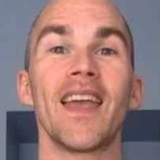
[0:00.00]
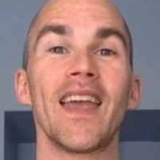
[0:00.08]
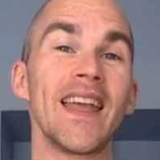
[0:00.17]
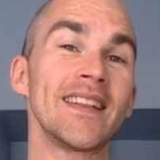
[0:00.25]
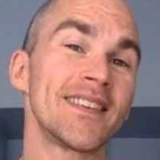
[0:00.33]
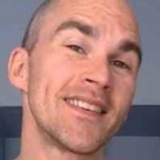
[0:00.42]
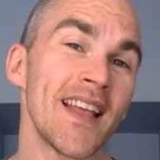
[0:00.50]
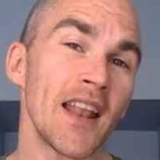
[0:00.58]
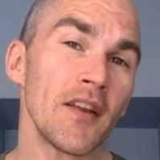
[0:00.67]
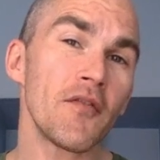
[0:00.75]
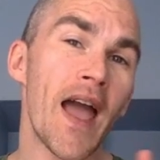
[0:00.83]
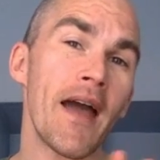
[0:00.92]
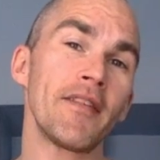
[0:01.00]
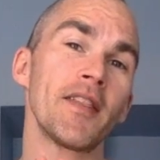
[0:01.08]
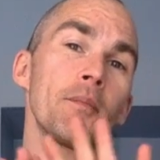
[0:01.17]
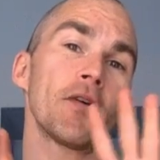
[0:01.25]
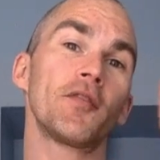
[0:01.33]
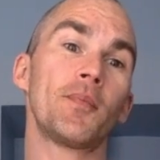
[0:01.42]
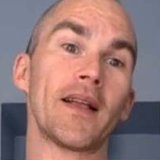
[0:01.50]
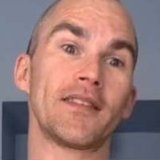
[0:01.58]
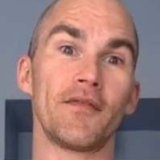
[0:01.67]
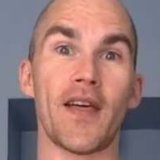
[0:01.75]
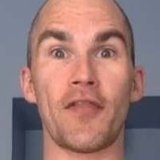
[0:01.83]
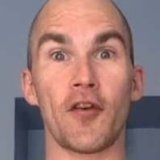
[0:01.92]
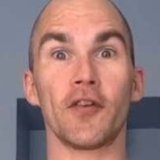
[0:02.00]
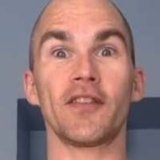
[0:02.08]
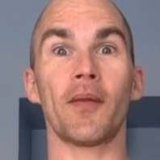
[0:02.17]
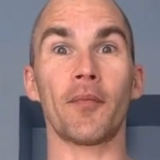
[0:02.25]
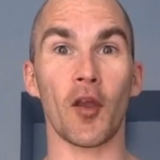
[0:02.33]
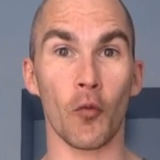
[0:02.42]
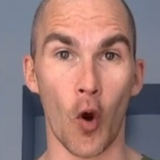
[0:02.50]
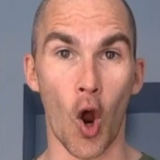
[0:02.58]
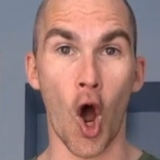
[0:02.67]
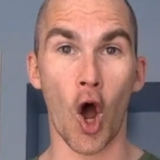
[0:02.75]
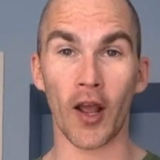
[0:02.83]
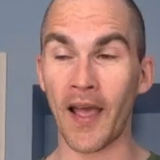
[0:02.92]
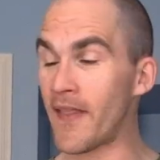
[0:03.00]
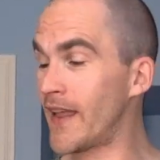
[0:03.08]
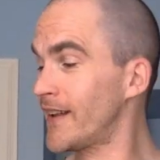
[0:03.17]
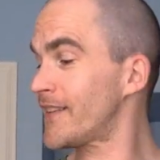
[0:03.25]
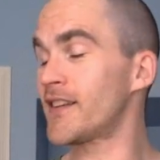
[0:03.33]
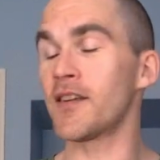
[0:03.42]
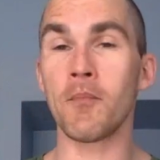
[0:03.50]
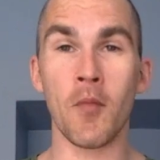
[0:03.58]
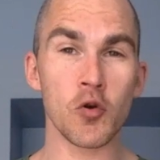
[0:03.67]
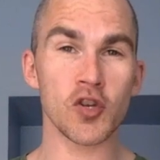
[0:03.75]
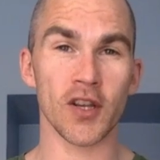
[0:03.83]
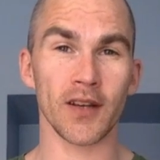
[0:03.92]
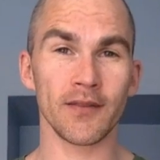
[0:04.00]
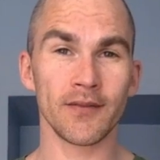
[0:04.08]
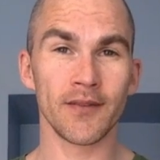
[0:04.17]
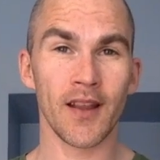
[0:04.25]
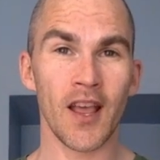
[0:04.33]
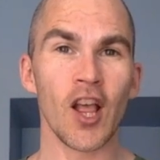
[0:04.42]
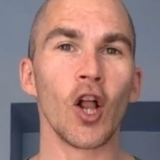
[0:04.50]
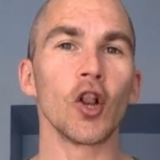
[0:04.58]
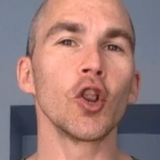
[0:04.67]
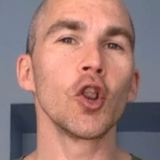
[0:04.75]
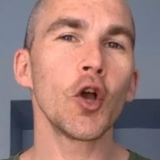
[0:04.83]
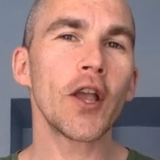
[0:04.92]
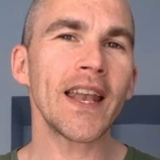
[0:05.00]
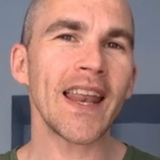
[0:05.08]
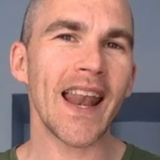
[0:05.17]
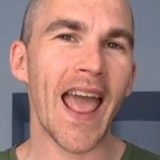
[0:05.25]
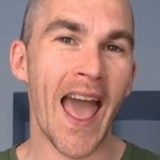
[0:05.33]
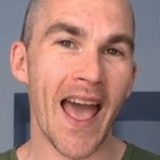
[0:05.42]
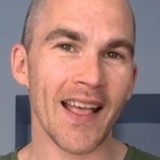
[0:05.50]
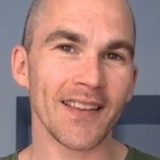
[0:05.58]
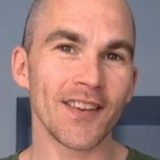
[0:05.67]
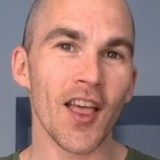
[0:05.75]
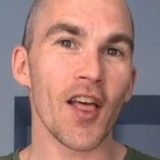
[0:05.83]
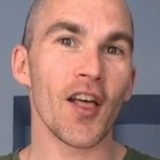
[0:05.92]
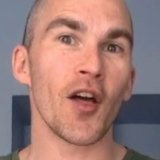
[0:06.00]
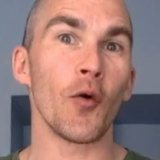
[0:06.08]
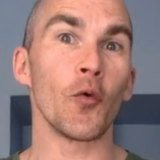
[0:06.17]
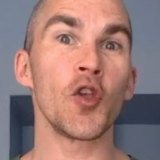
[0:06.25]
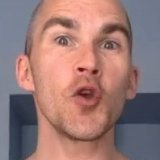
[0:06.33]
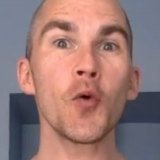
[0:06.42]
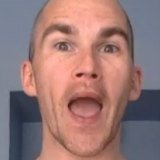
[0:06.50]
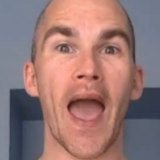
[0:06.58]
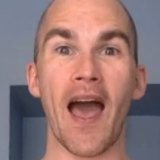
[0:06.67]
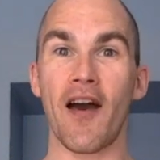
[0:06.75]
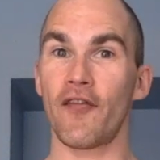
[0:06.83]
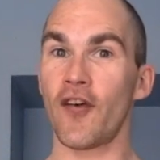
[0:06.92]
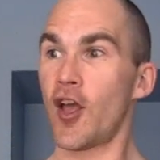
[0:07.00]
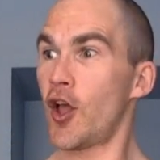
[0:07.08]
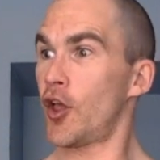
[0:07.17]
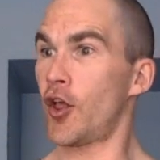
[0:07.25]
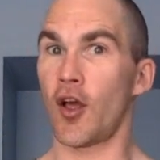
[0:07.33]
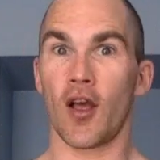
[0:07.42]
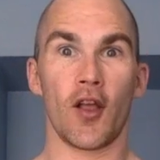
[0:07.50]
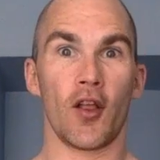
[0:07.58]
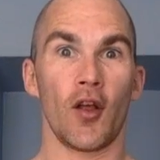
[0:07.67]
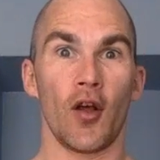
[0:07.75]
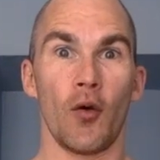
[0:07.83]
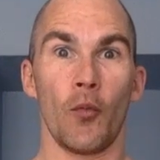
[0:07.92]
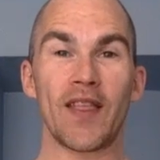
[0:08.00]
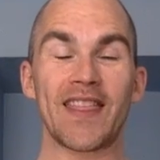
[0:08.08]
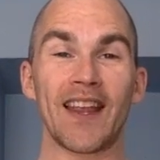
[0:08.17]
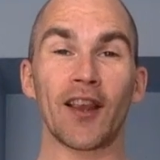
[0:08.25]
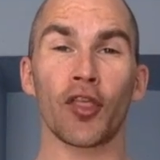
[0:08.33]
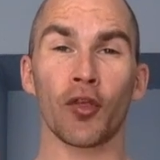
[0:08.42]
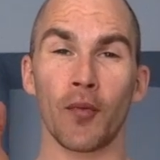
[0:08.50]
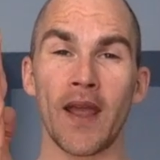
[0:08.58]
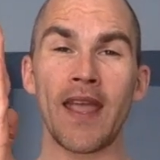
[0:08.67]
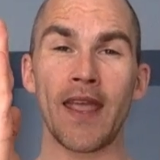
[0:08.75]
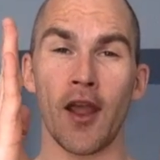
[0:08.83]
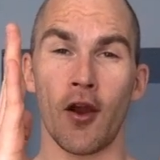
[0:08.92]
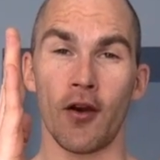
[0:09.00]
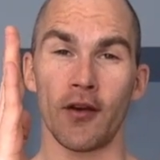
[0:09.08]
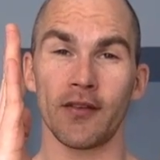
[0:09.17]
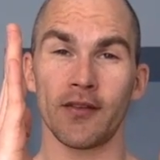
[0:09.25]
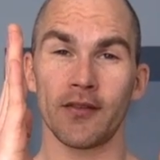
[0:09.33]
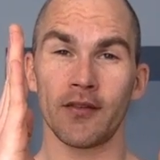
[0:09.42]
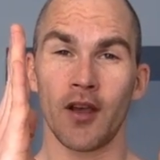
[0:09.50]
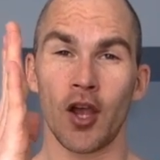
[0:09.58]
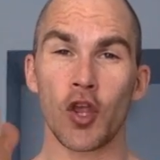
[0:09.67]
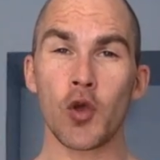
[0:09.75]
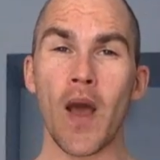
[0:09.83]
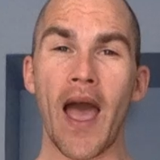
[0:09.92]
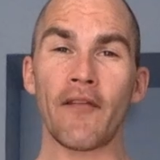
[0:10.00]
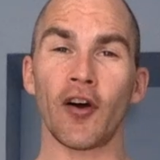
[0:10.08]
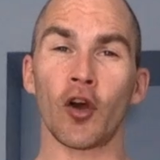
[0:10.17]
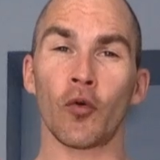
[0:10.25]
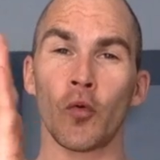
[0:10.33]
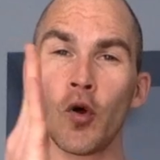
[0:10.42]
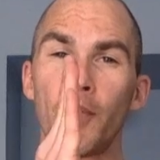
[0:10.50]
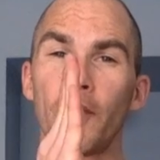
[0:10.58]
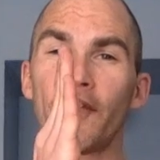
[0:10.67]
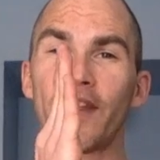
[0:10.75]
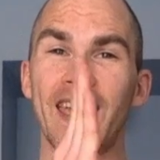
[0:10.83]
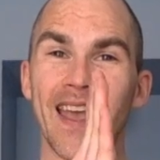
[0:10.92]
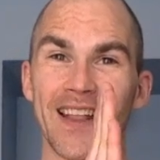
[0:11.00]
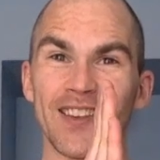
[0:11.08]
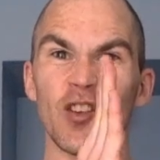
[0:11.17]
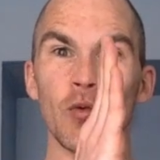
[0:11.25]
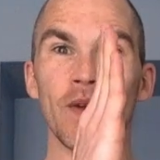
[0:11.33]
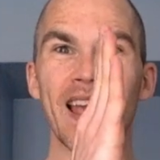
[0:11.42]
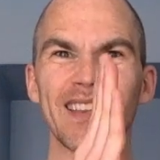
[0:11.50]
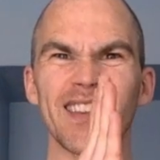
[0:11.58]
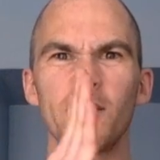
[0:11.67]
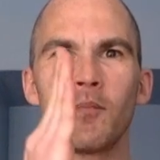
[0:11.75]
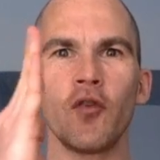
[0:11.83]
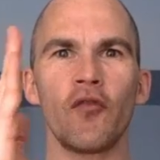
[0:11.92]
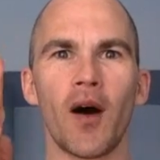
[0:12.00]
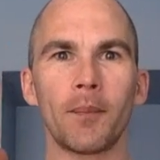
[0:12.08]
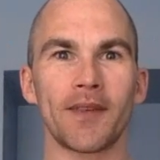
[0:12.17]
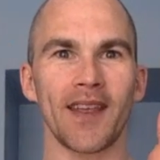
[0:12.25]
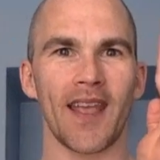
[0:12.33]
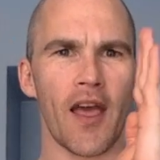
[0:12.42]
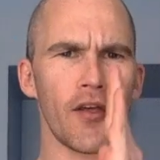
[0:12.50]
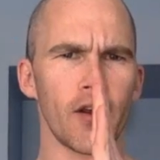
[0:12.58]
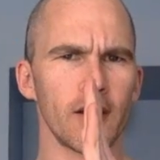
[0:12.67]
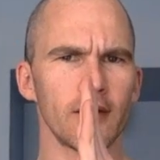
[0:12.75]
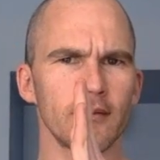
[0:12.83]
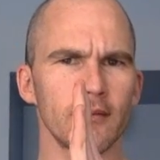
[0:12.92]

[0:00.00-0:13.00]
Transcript: Instead of having the perspective that there is something wrong and that it's a demotion, look at it as you have, within 3 years, you have a group of kids who get to move up together.